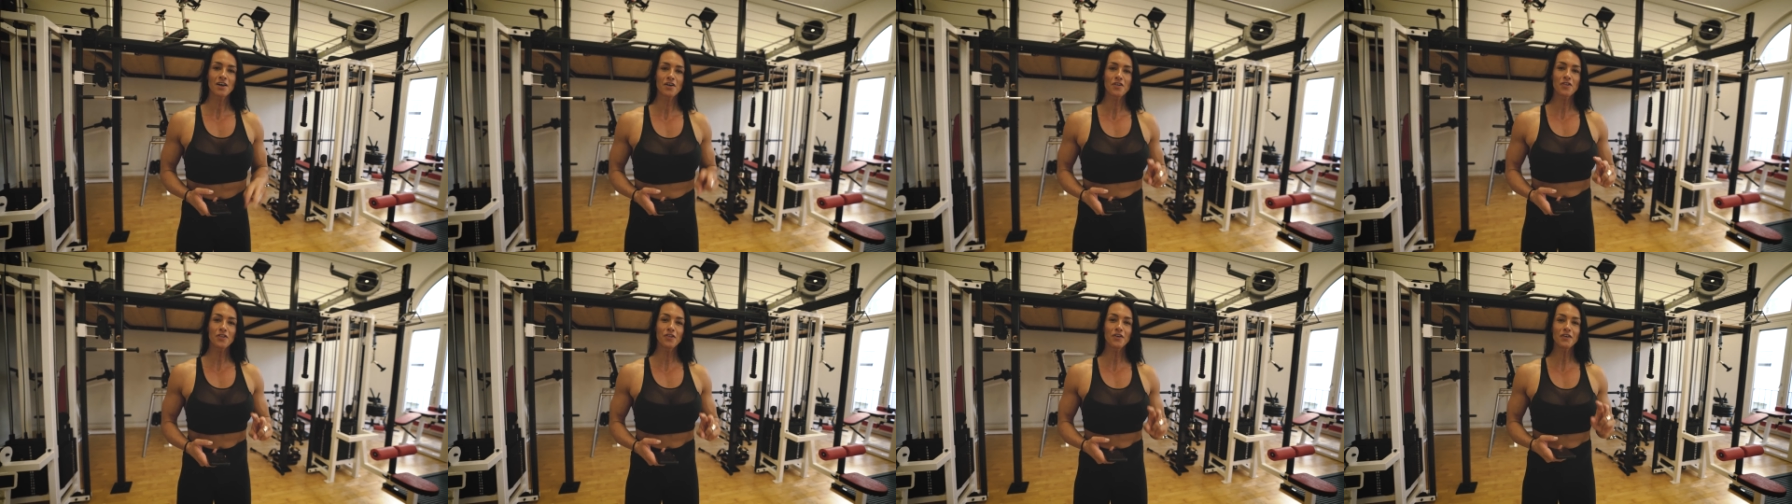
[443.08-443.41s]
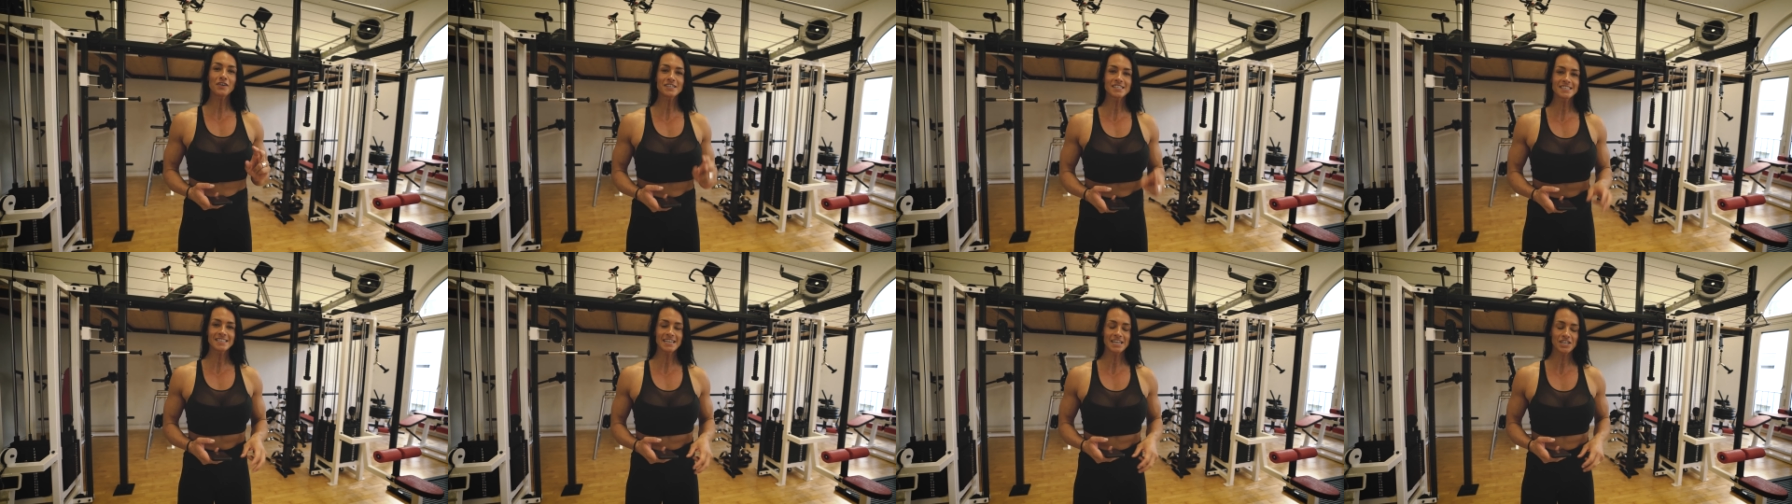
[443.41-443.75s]

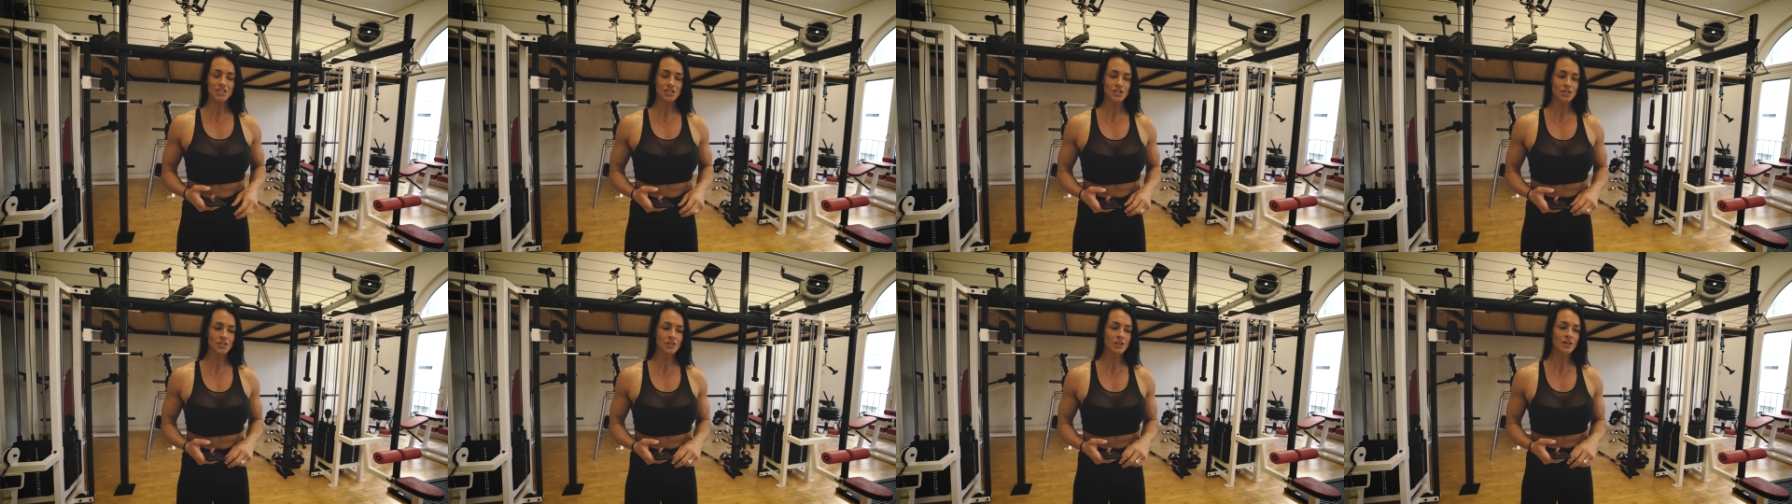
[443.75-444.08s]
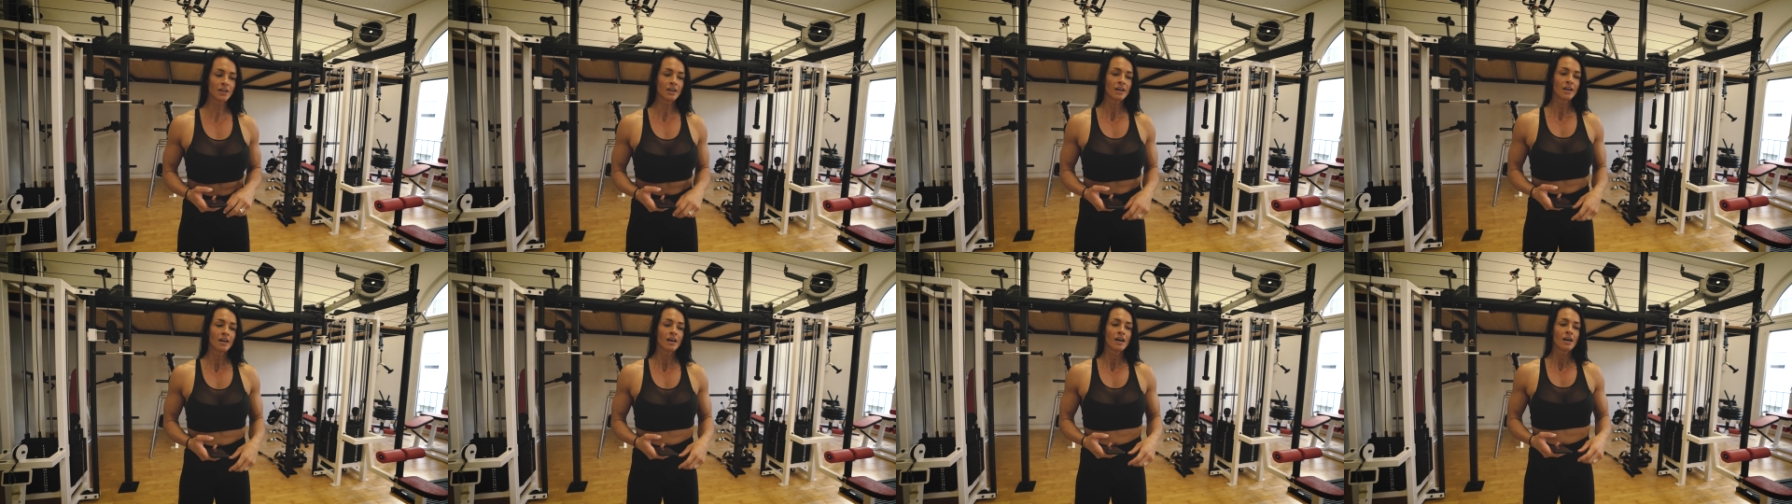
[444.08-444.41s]
third
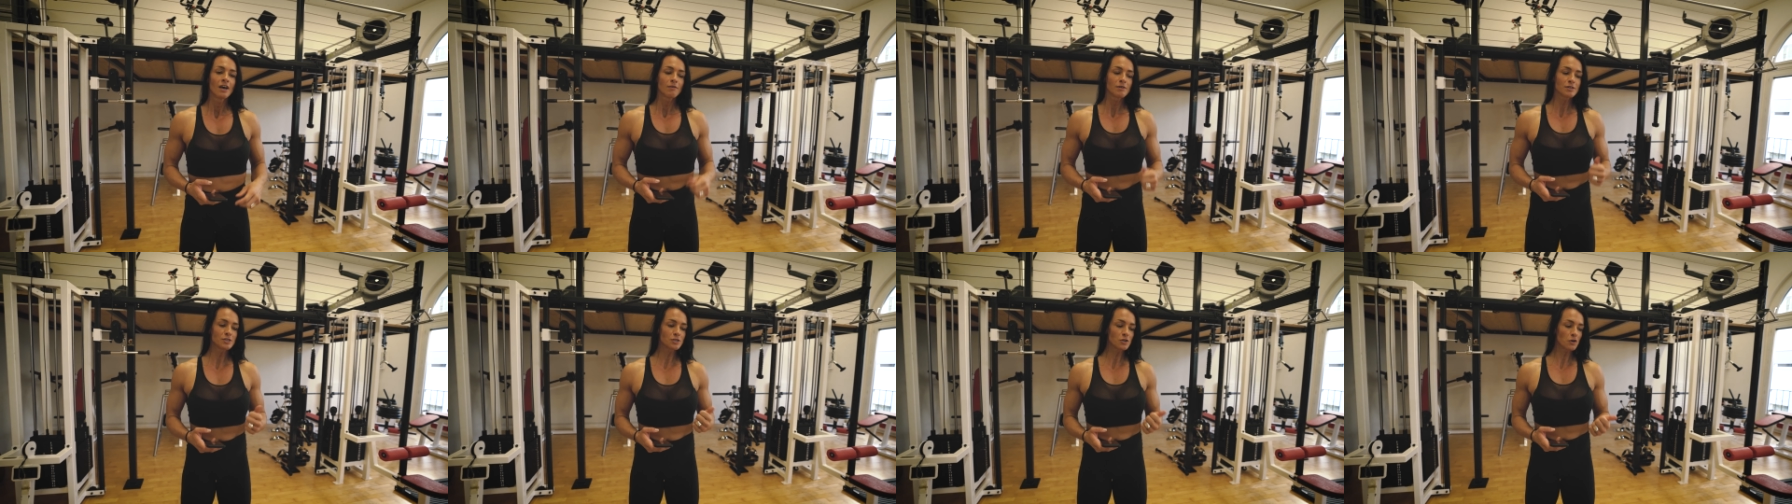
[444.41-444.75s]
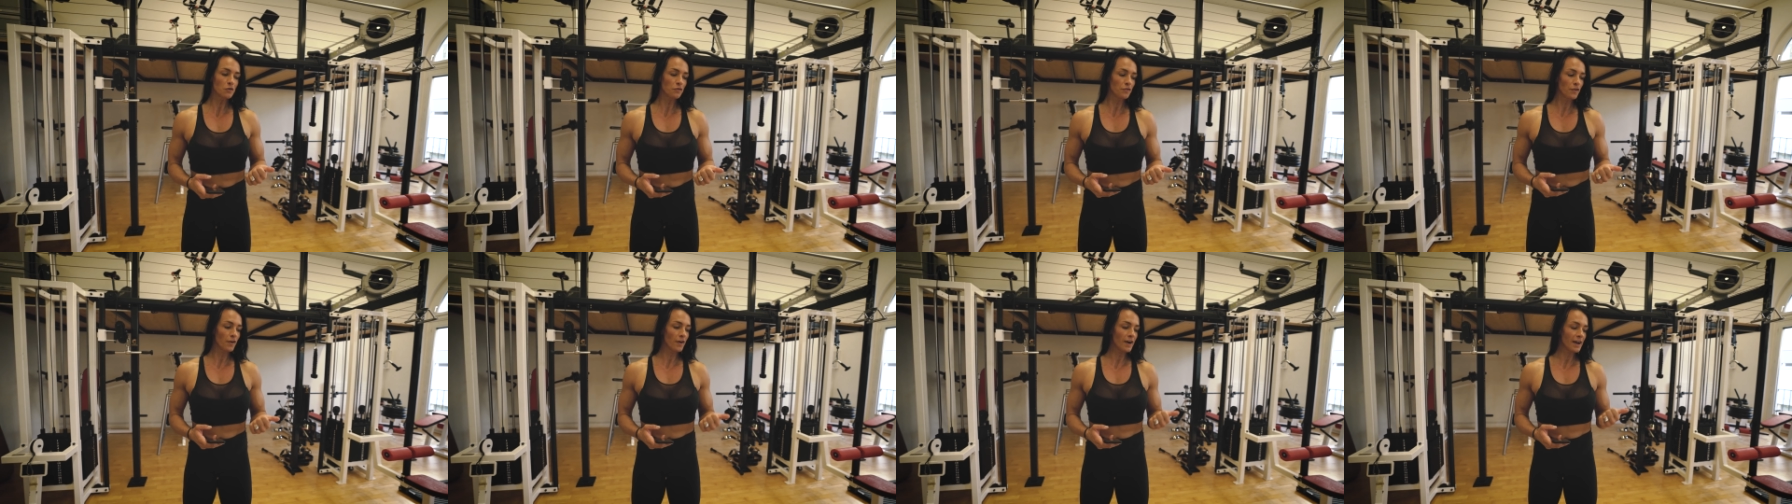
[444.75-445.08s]
station. We
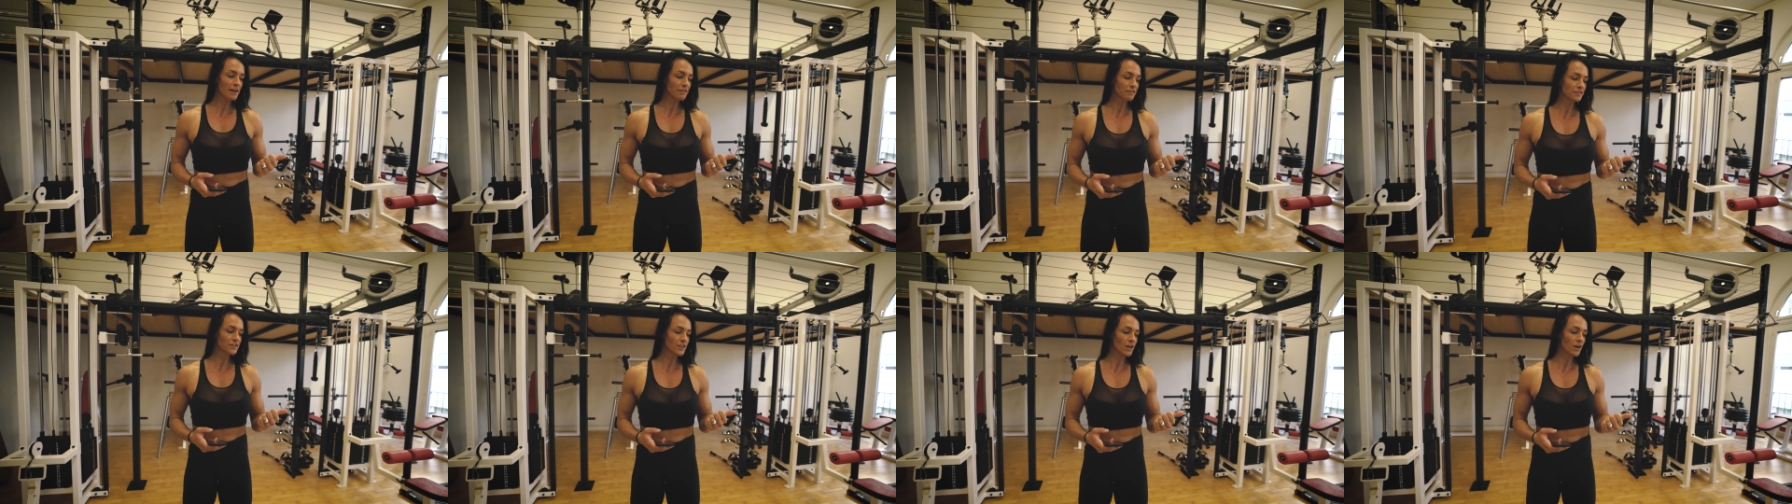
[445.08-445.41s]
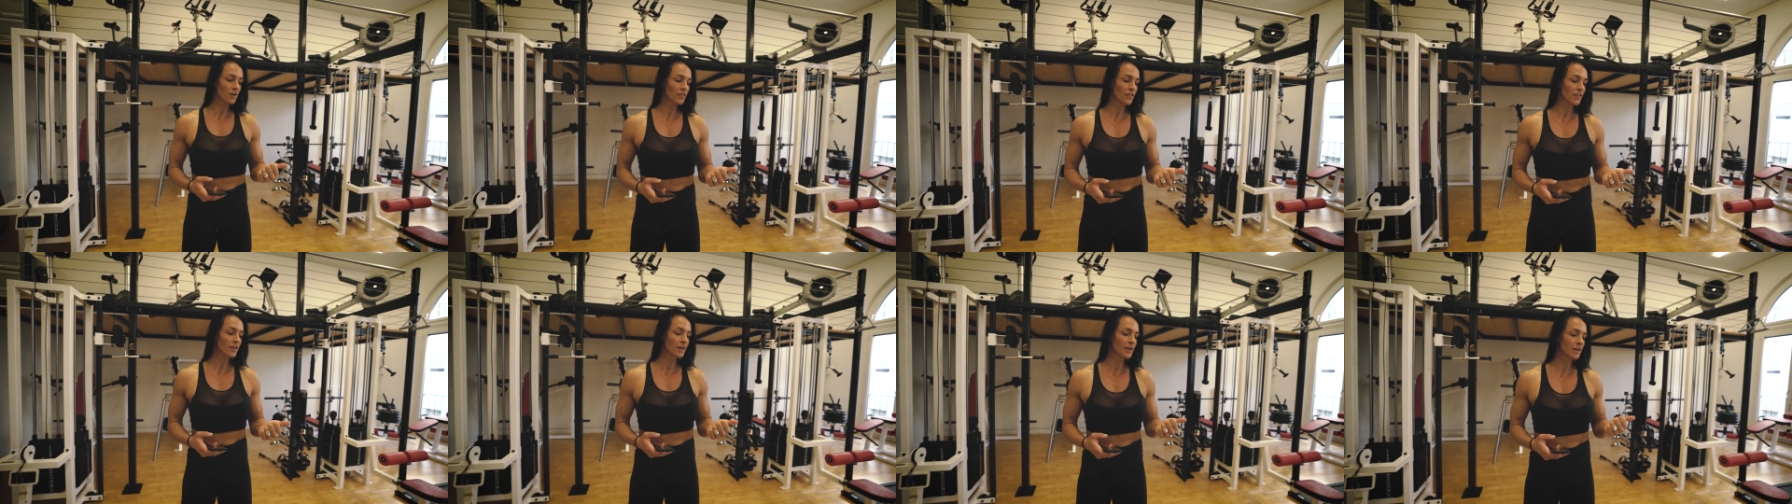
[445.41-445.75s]
so far have
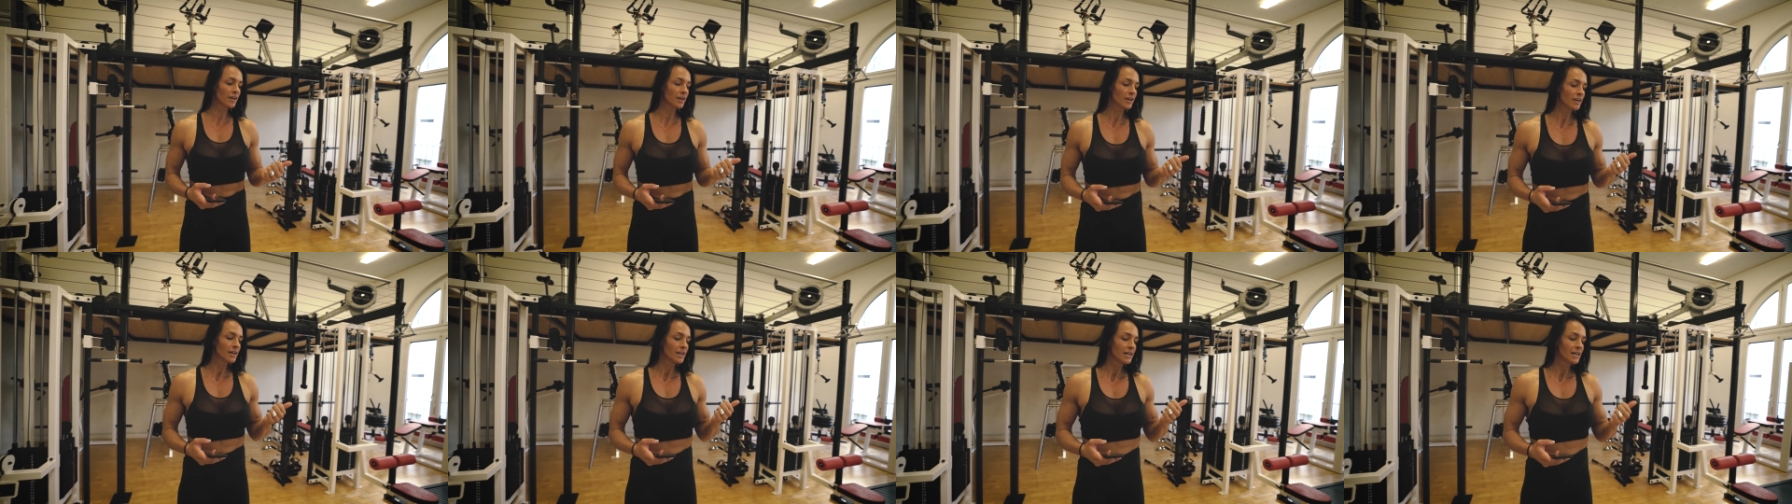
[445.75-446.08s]
done